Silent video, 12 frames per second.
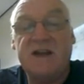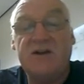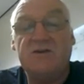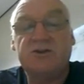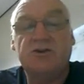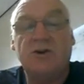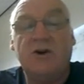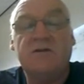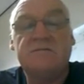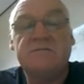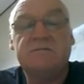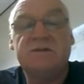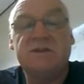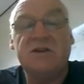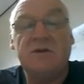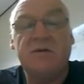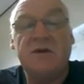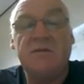Not strong, see
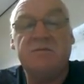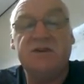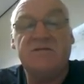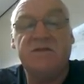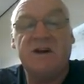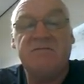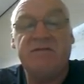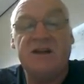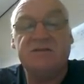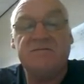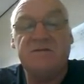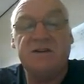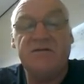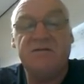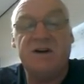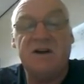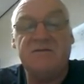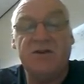up to 5,000 feet,
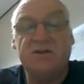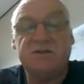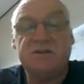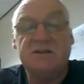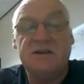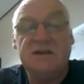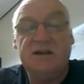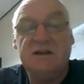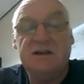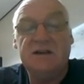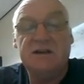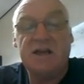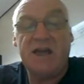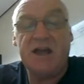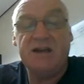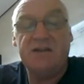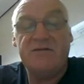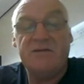5 knots, and
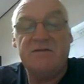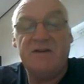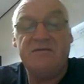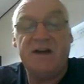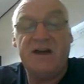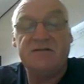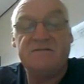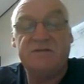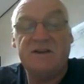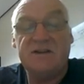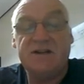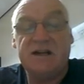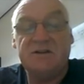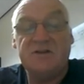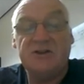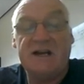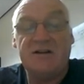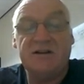again even at 5,000 feet down in the
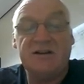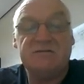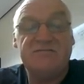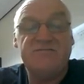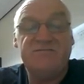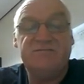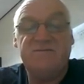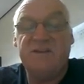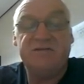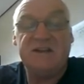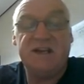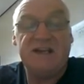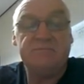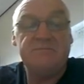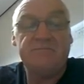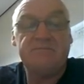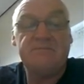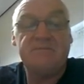Channel it's 15,
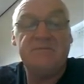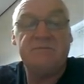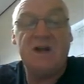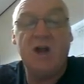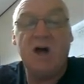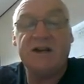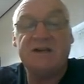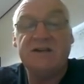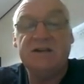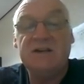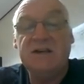but light